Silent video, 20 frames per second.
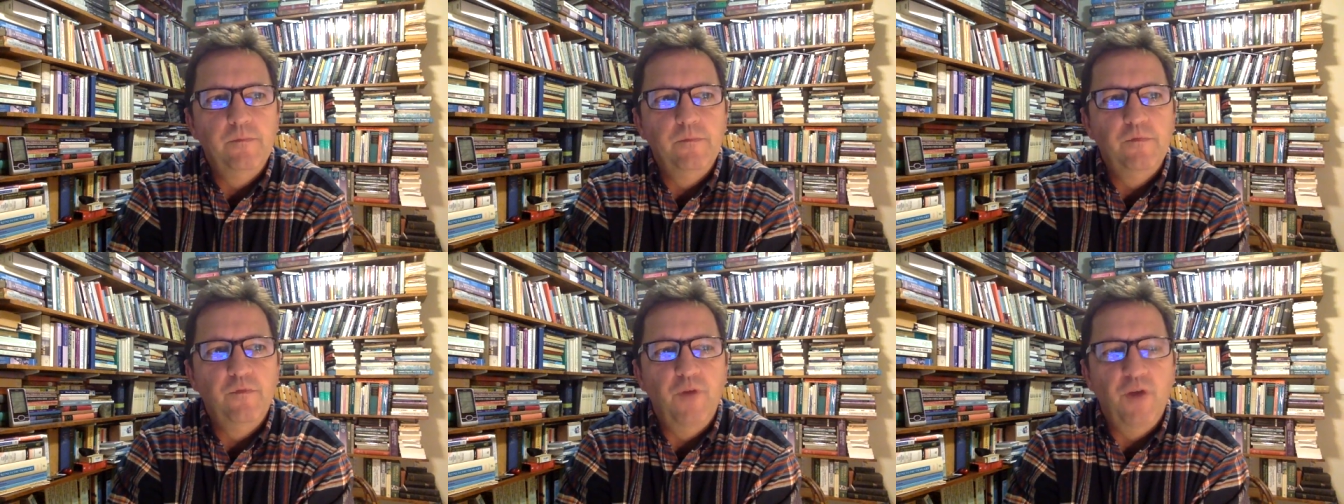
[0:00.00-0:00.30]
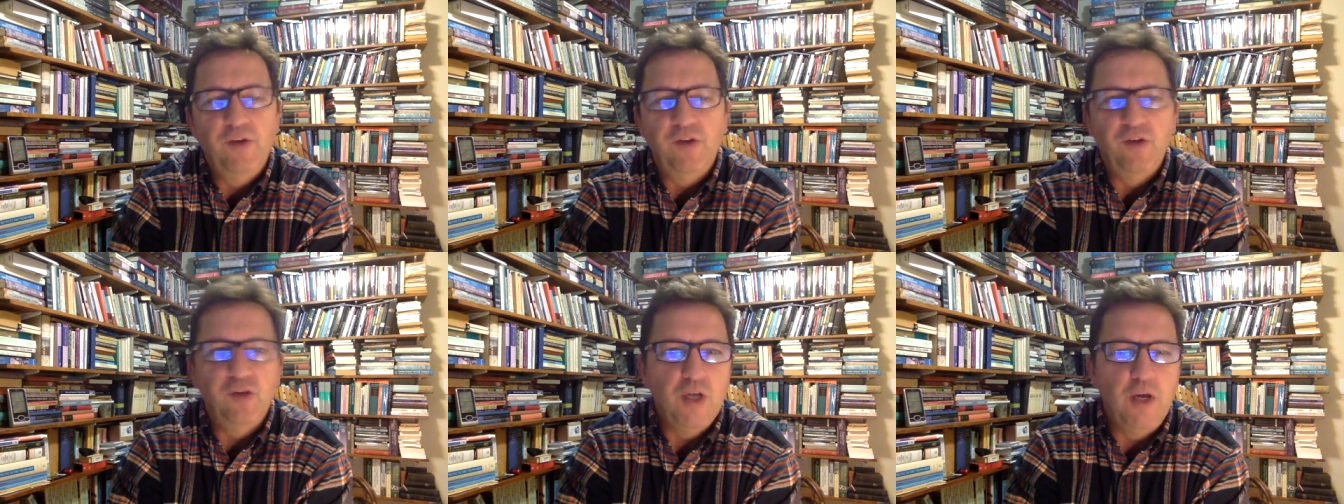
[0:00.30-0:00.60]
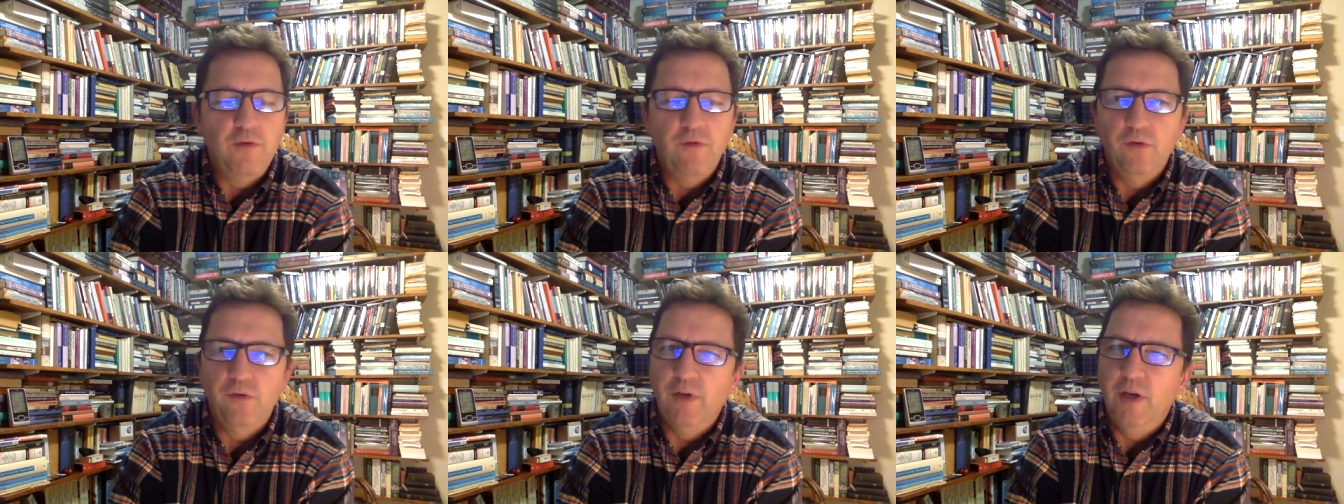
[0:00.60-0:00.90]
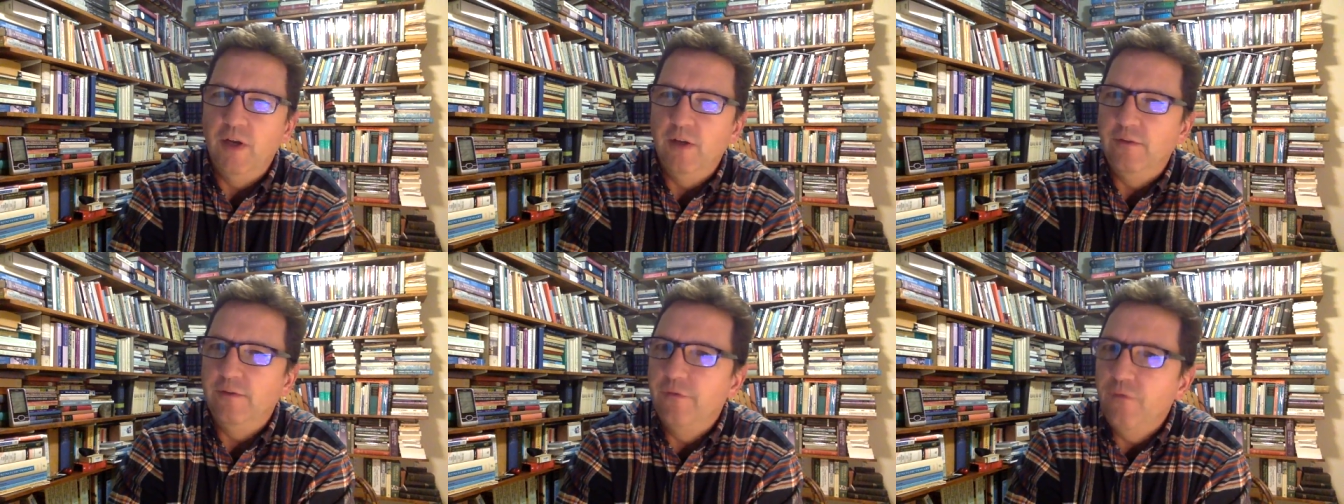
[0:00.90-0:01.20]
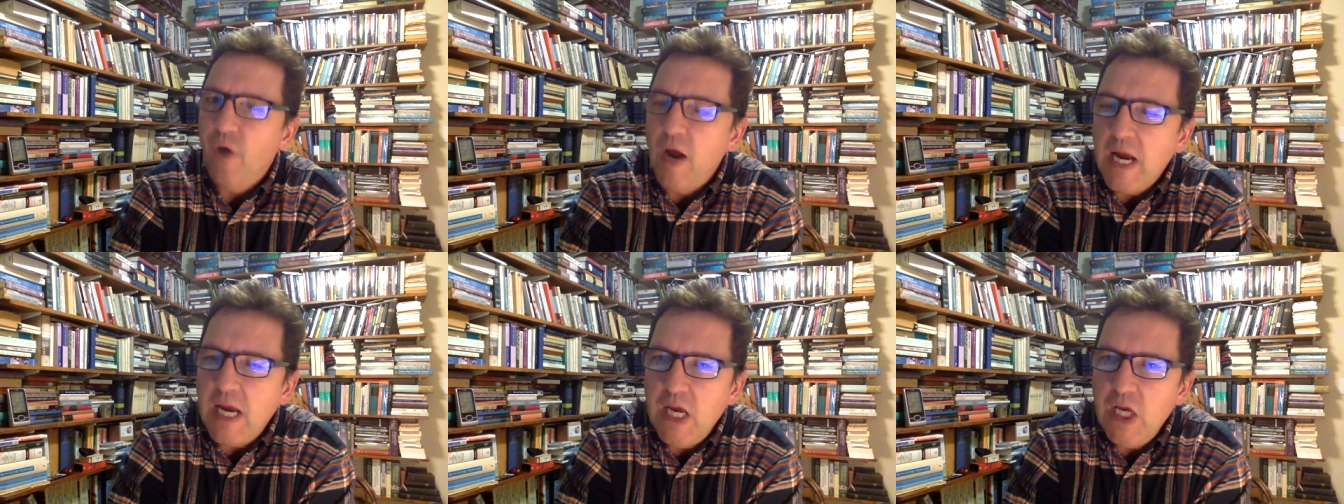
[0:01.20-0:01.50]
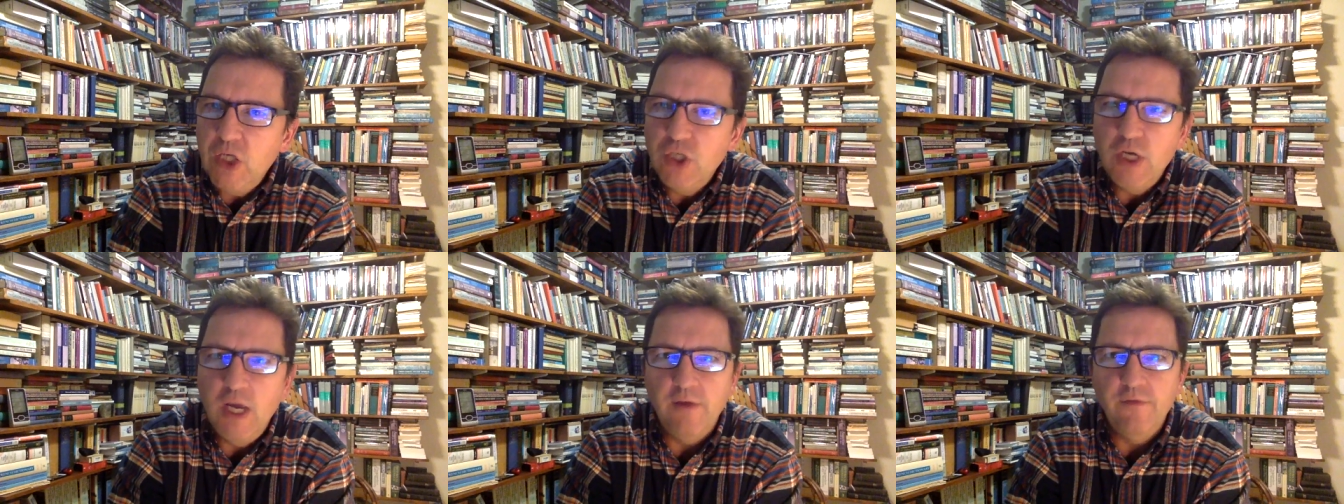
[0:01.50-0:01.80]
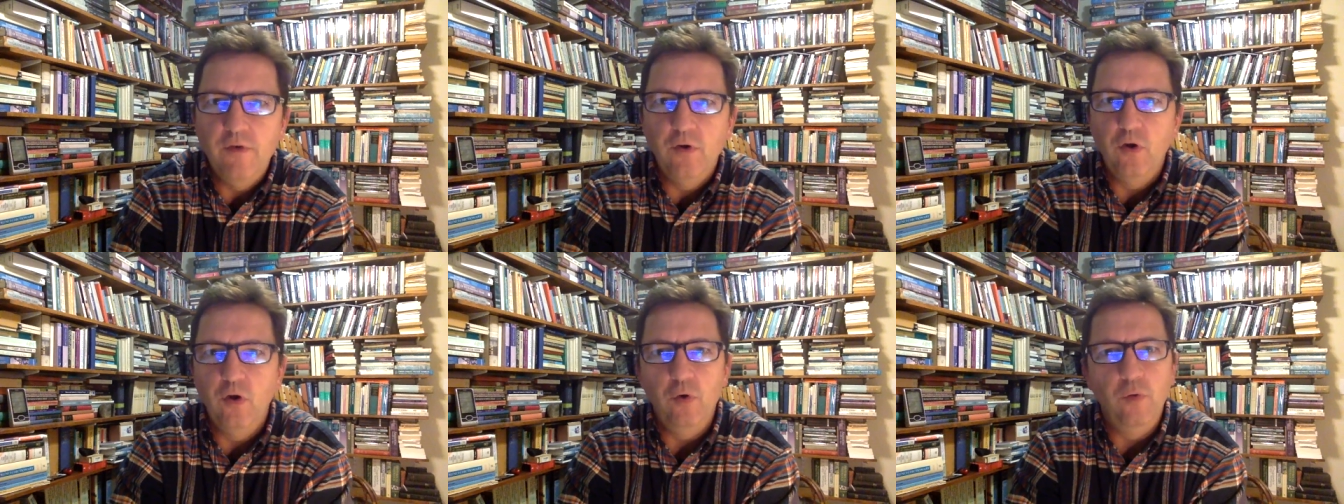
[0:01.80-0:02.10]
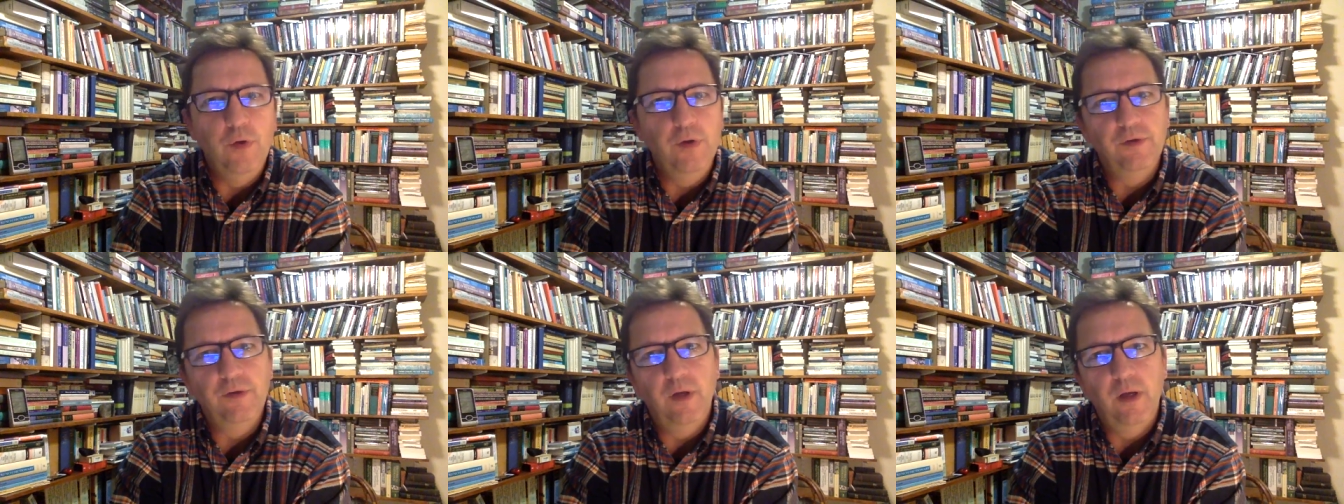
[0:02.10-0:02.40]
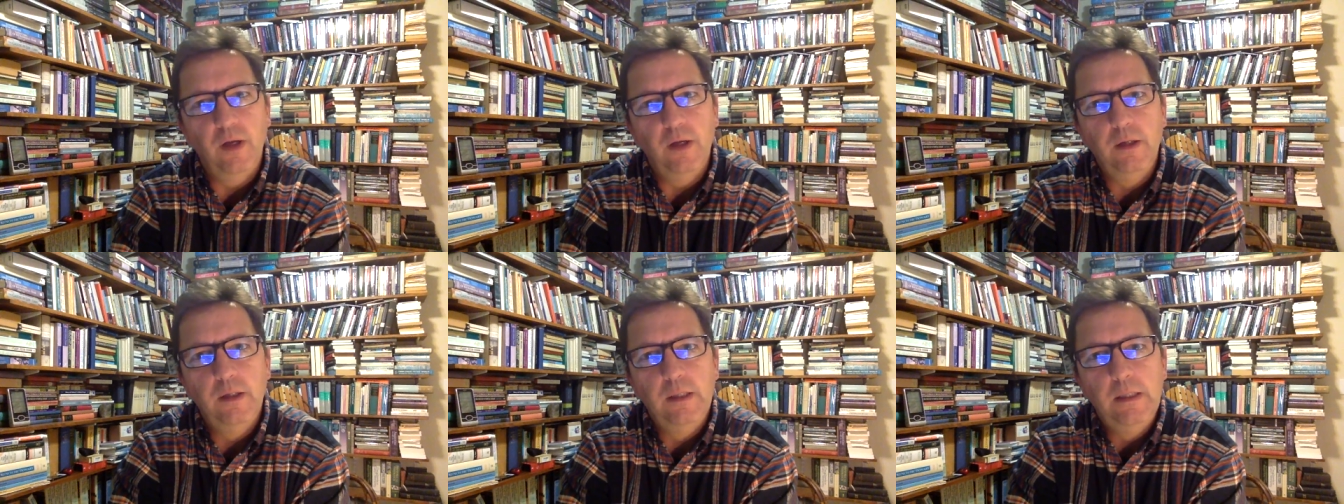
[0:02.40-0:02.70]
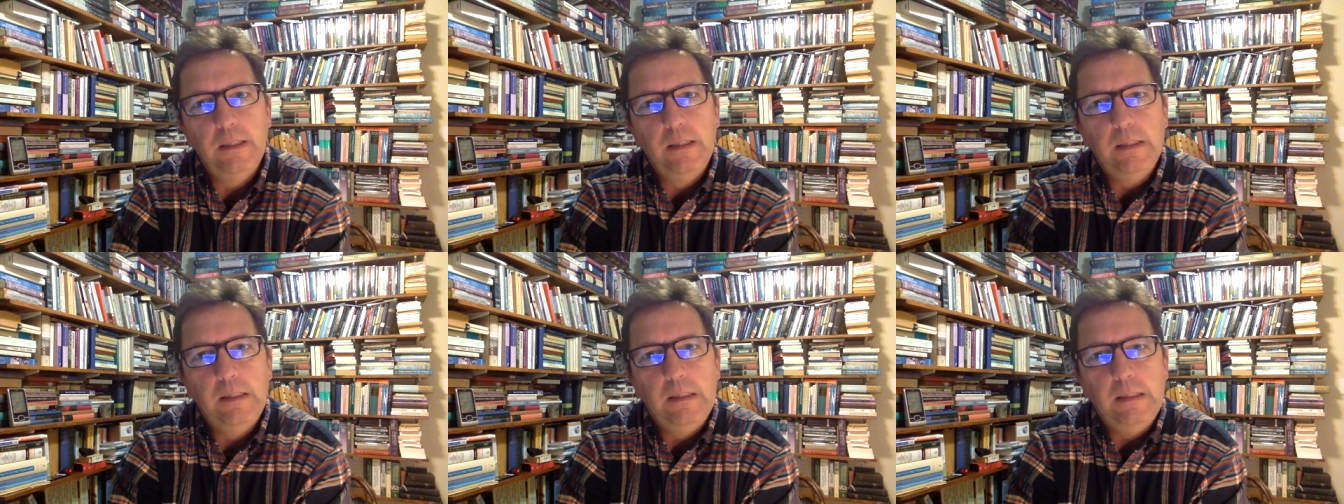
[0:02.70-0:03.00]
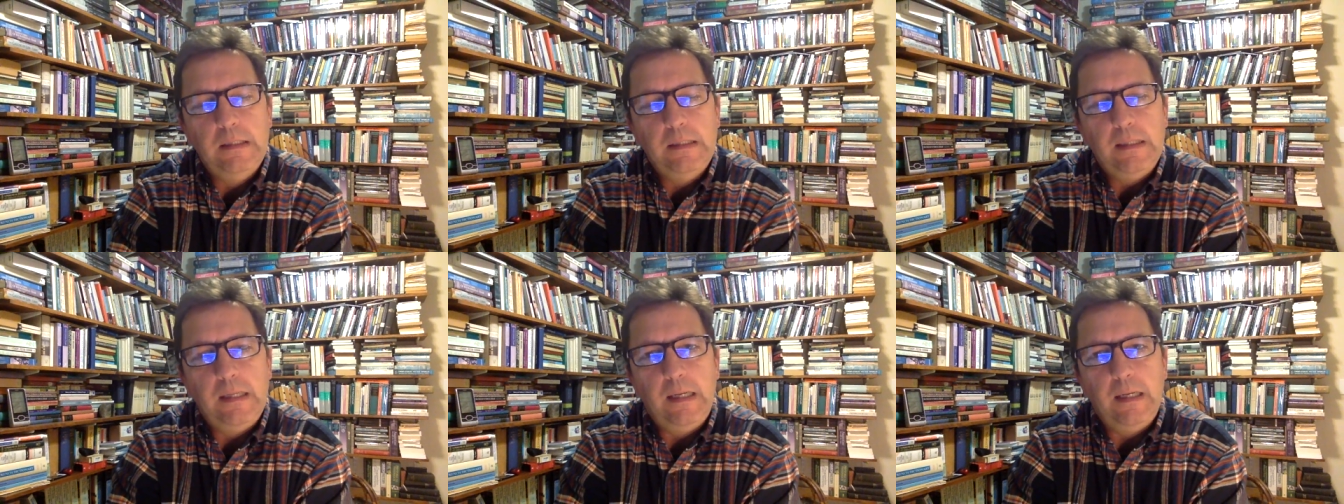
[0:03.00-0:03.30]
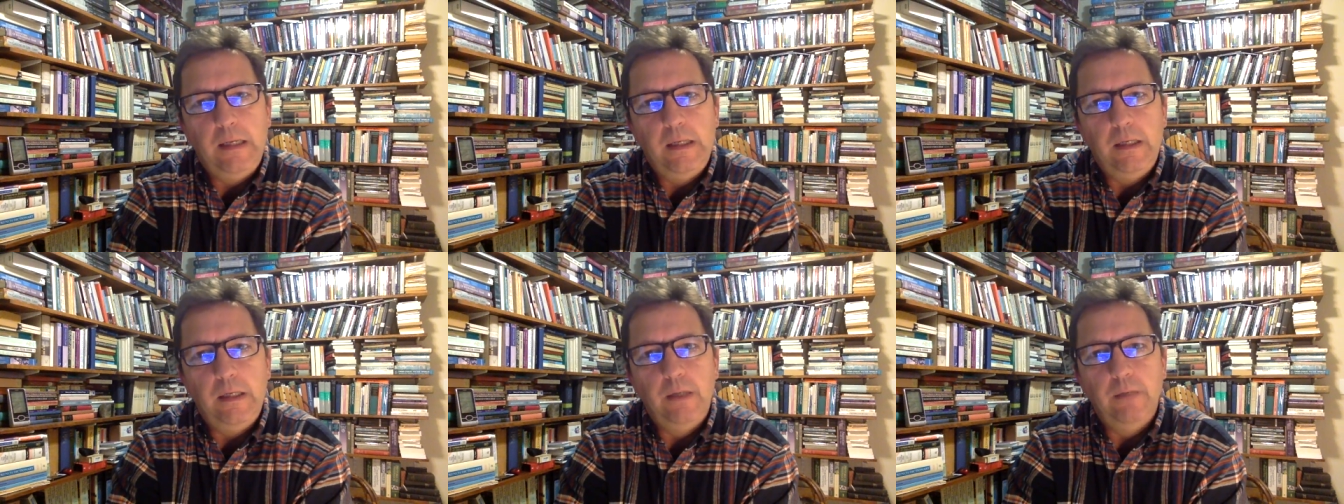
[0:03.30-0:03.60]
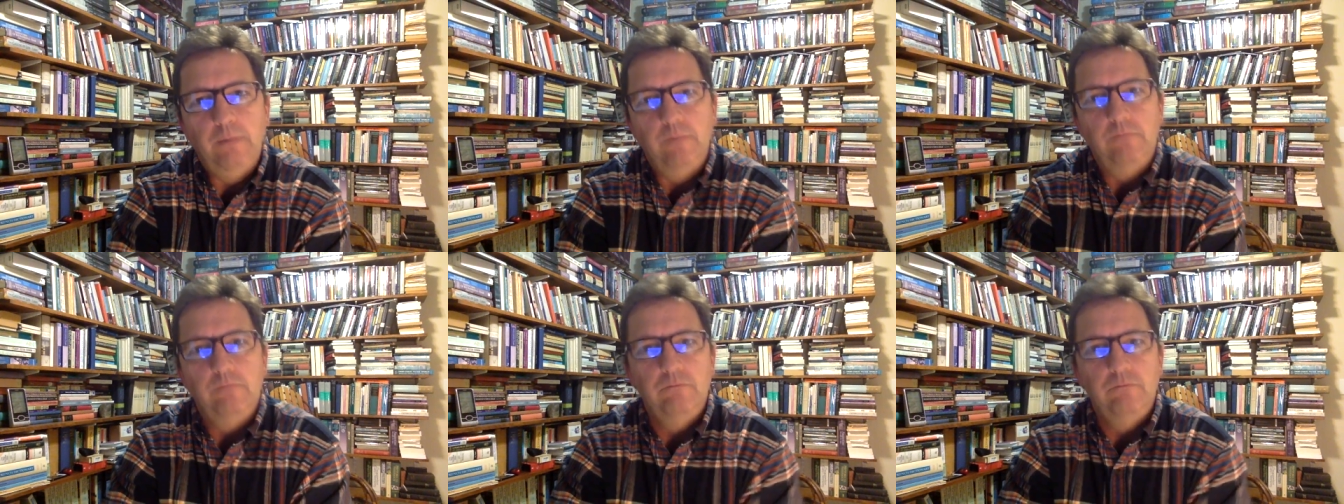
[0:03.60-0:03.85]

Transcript: Francis Schaeffer's son is Frankie Schaeffer, who is a kind of